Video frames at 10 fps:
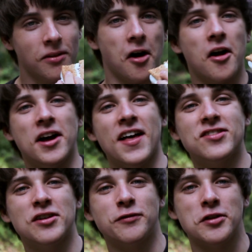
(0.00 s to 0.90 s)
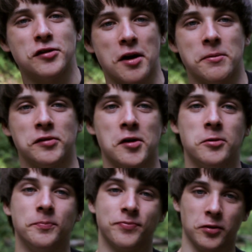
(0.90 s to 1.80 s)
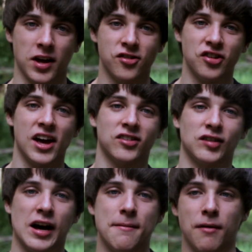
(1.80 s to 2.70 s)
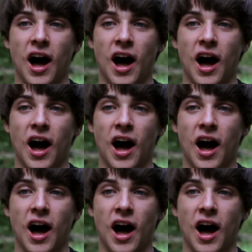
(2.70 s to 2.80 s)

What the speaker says: Alright, that's it for this episode. We'll catch you next time.